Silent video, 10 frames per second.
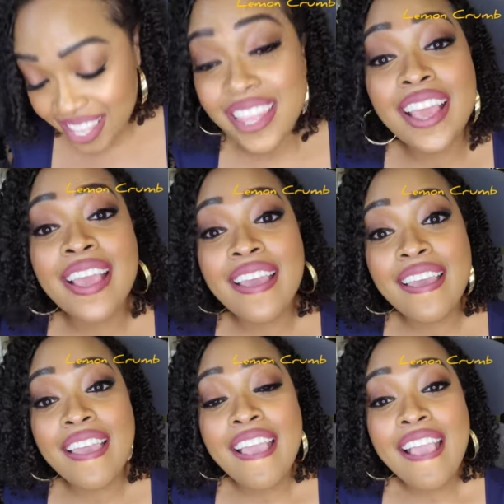
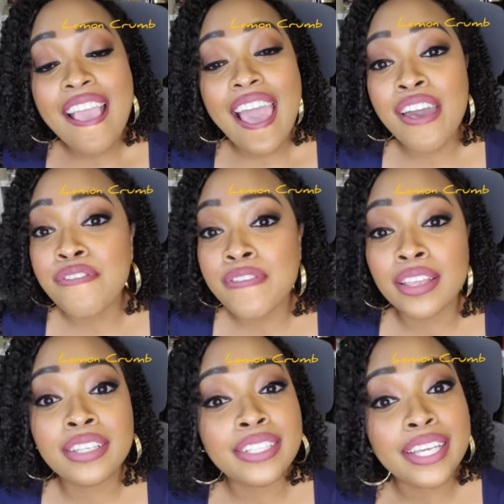thing. I
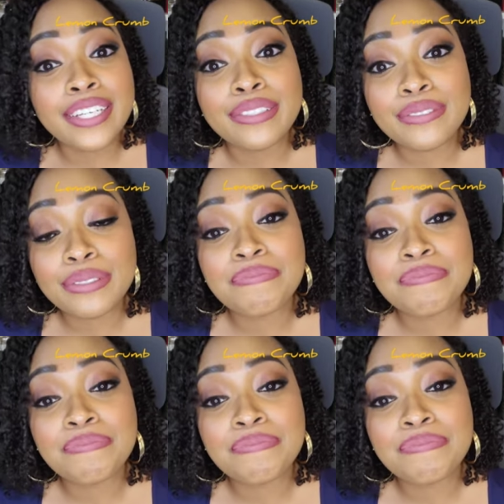fell in love.